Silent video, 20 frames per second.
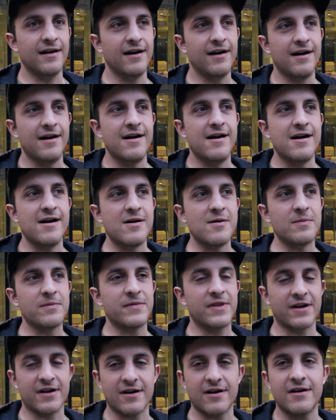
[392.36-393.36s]

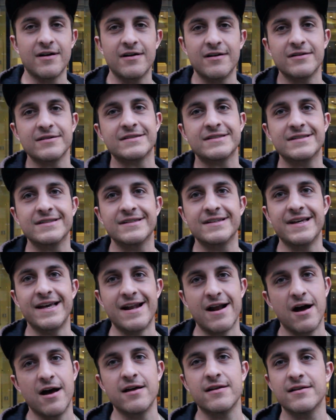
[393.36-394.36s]
Um, the girls
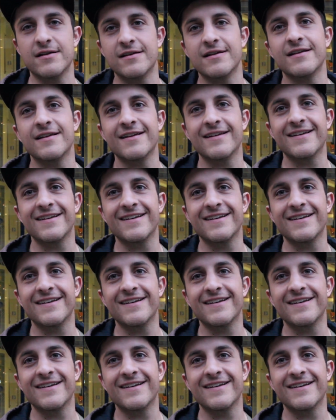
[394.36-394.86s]
in Hutton.